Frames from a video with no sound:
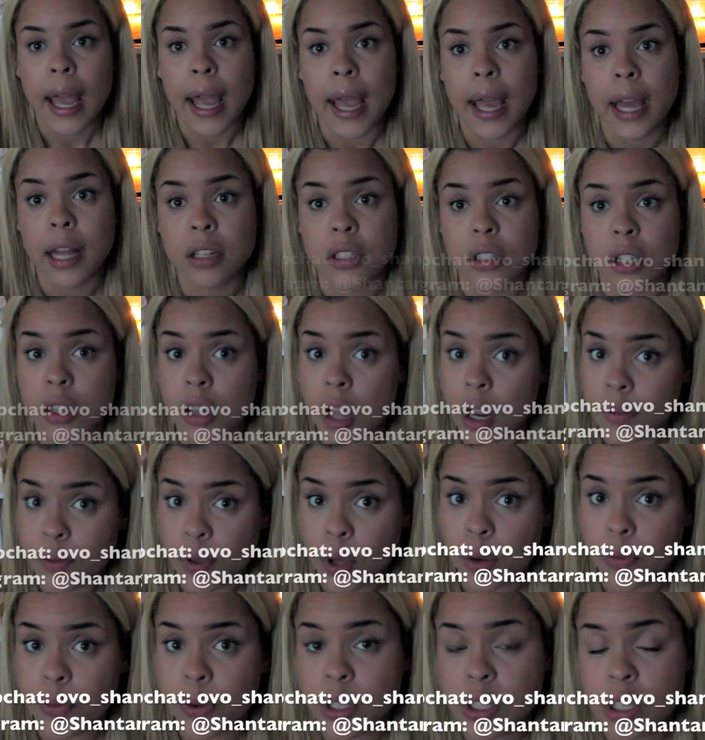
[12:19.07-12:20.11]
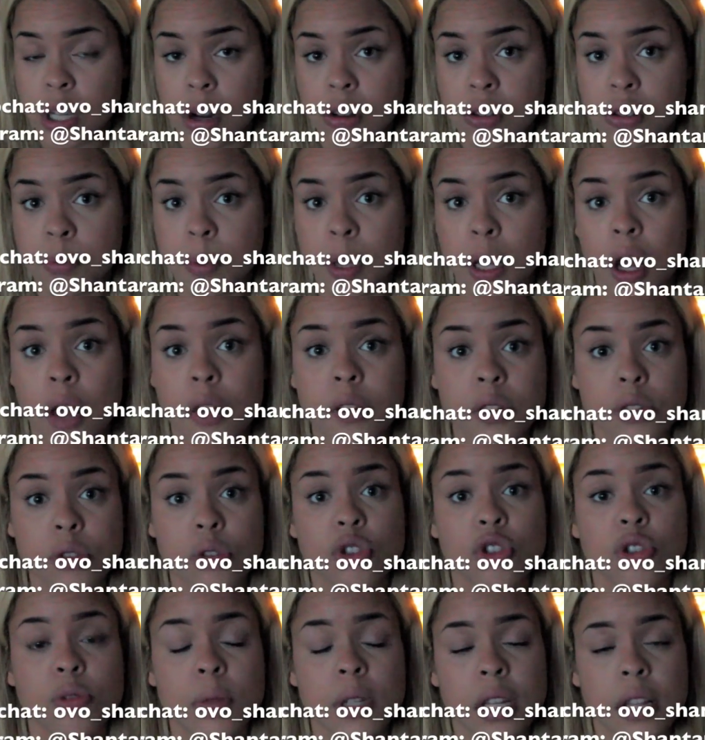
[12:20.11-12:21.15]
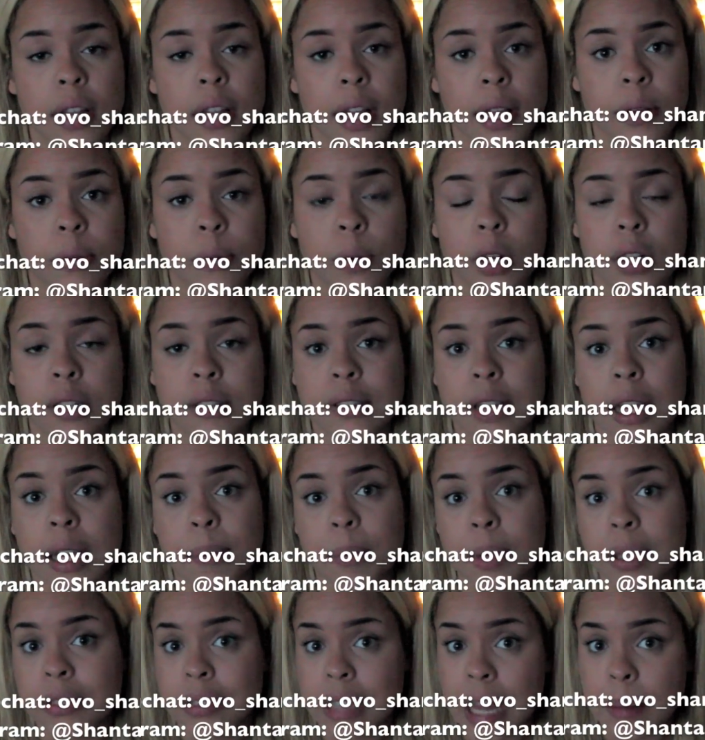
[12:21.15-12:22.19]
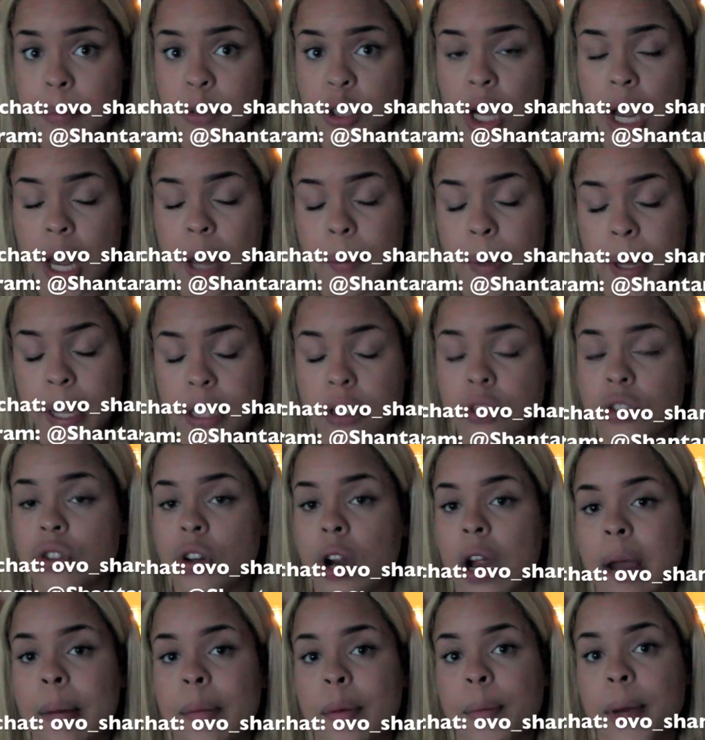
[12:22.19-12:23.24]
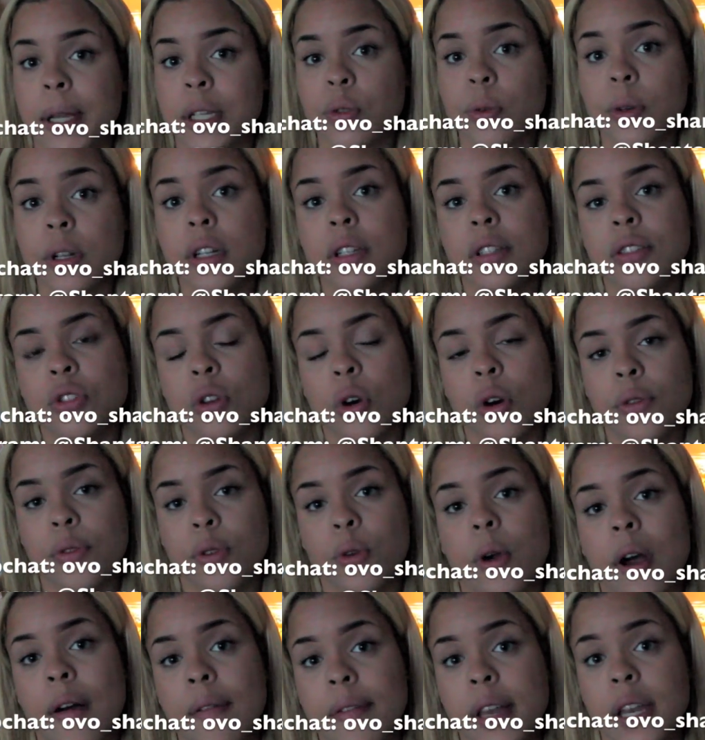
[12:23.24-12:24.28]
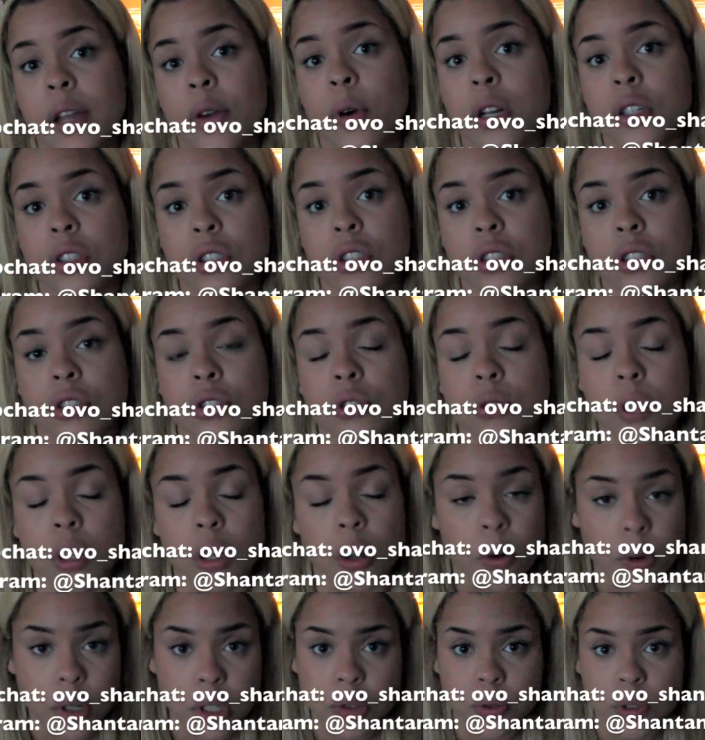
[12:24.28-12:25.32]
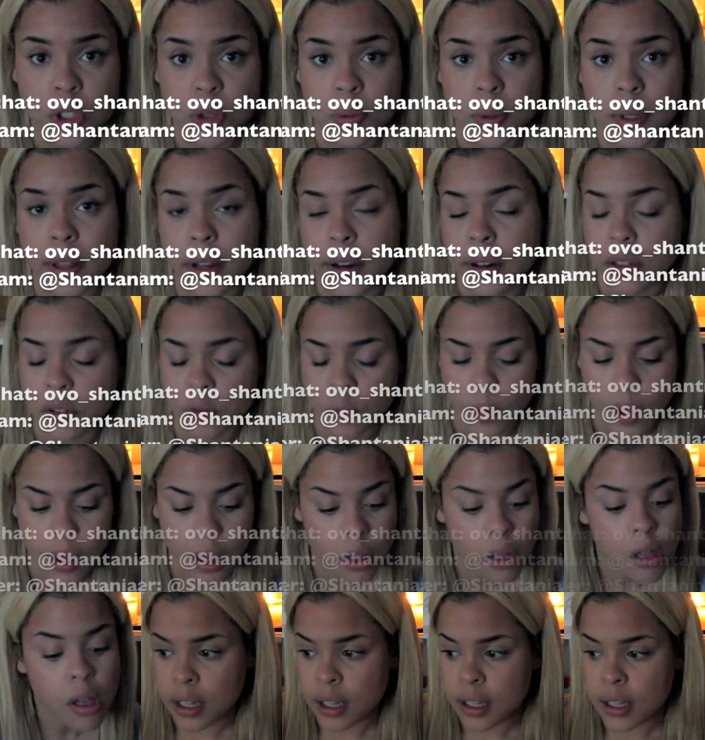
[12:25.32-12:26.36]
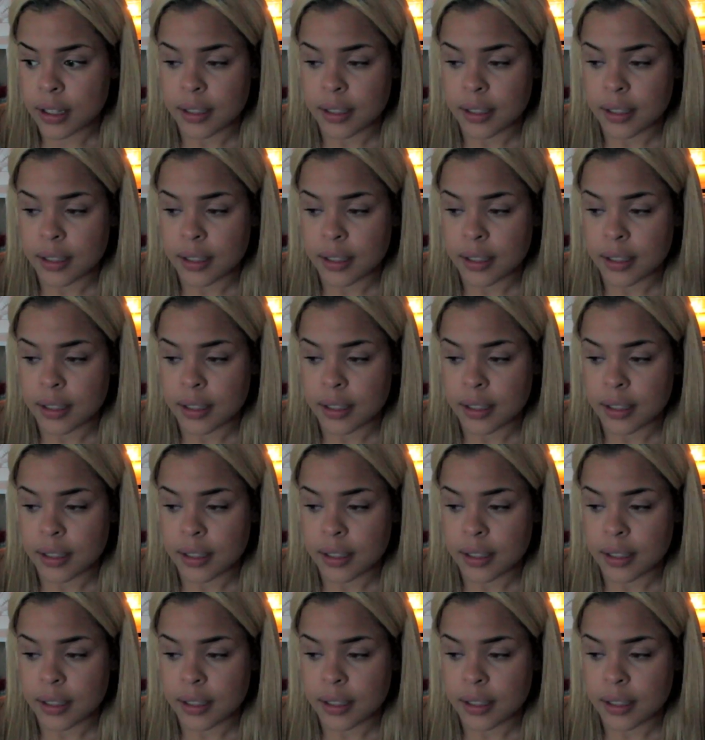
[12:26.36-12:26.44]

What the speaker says: and a lot of you had reached out to me on other social media networks like my Snapchat, my Instagram, and my Twitter, so if you have any questions, you can always reach me there as well.